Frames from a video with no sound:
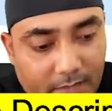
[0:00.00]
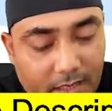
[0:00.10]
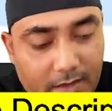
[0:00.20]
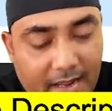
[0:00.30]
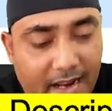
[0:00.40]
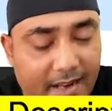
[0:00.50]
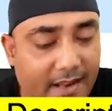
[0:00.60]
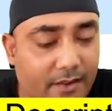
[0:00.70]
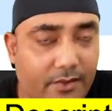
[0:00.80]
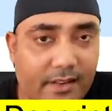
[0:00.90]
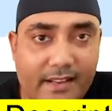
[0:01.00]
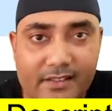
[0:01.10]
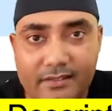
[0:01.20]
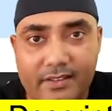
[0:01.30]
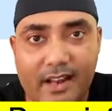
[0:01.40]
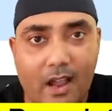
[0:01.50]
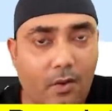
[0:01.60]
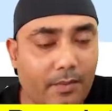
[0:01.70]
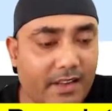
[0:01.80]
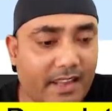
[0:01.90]
And then you can generate how
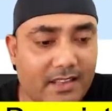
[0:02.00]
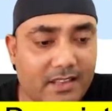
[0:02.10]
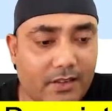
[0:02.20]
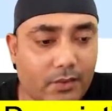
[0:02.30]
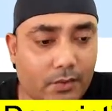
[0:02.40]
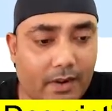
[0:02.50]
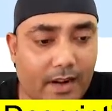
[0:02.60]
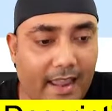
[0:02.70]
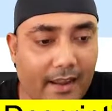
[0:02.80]
many answer you would like.